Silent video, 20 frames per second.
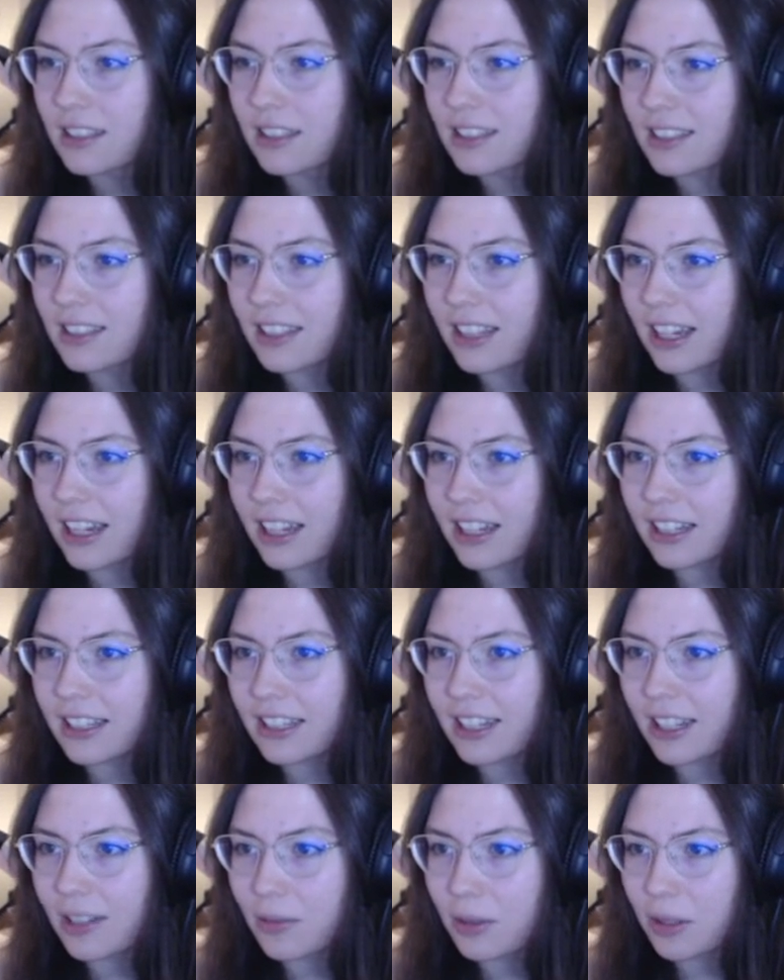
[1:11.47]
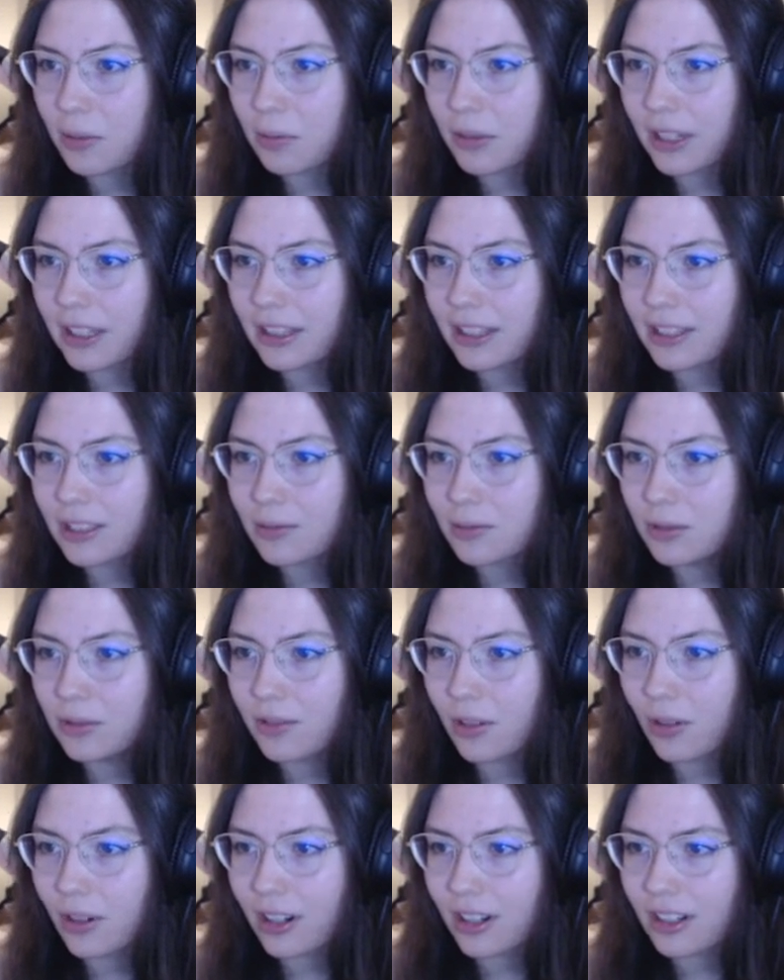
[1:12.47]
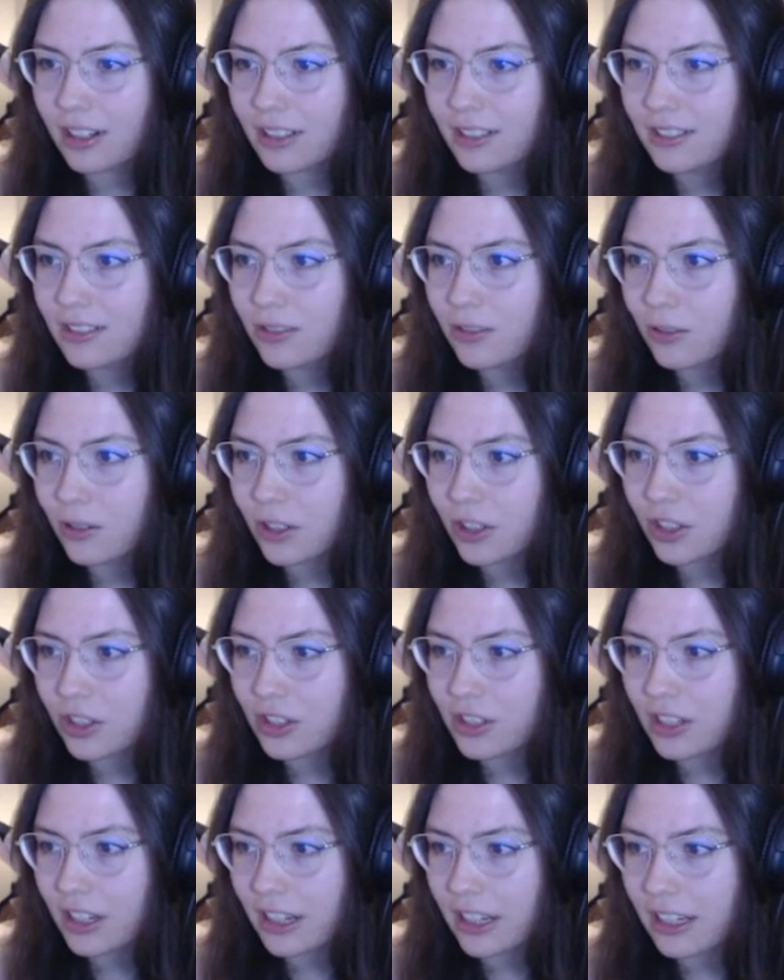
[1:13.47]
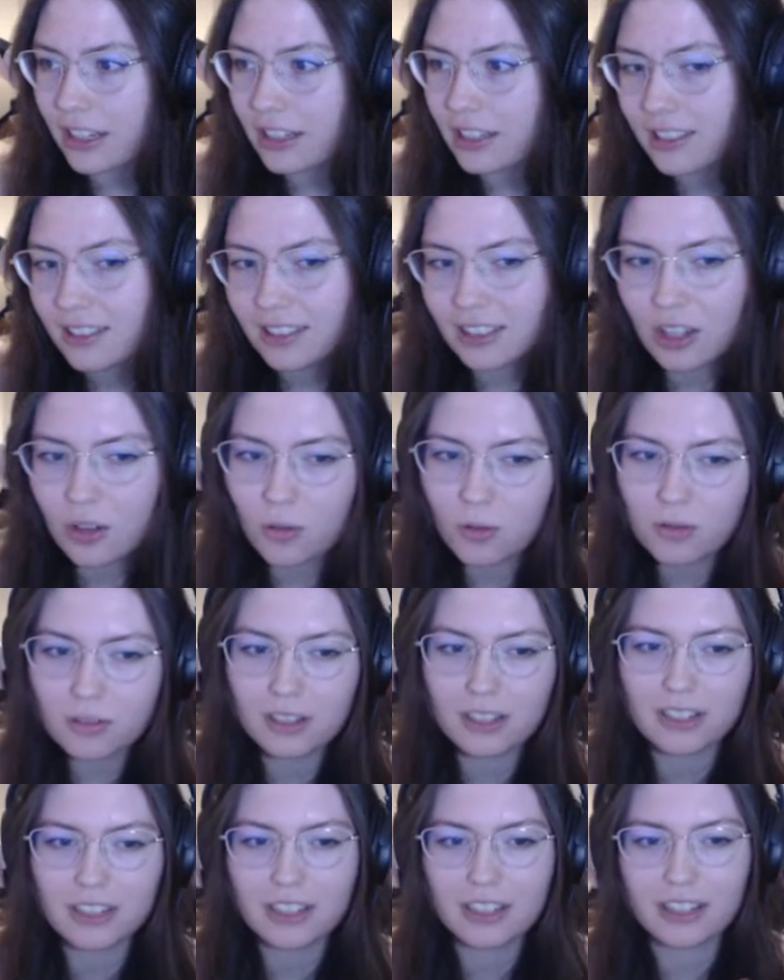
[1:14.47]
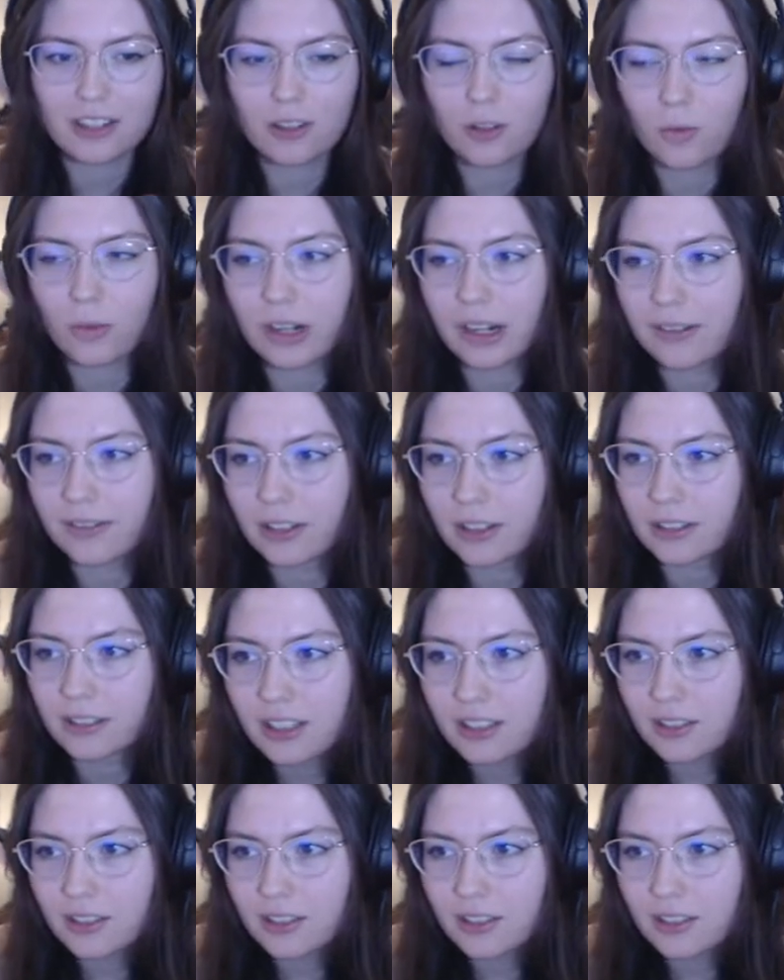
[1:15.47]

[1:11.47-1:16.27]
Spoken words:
Yeah, and he played this move order, which is like the old Indian or whatever.